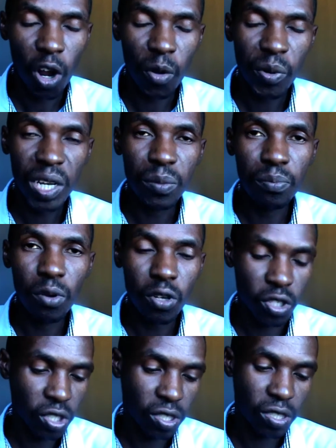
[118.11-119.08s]
Read
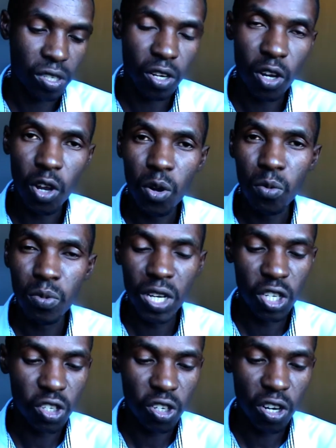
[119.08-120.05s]
books,
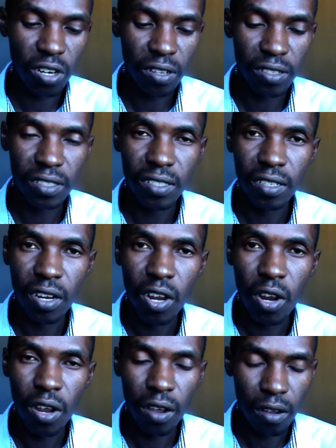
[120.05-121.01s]
read journals,
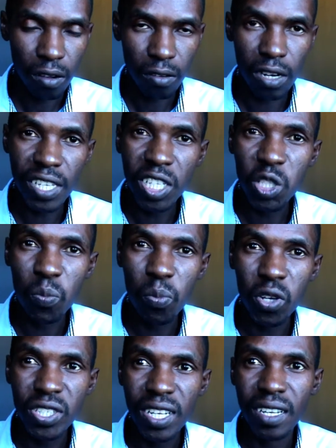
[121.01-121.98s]
listen to
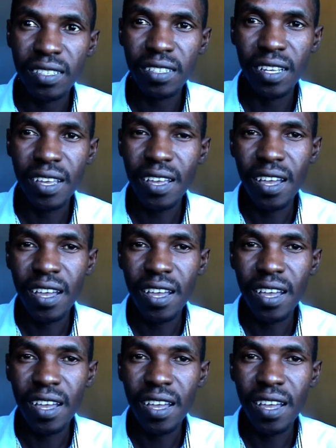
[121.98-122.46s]
podcasts,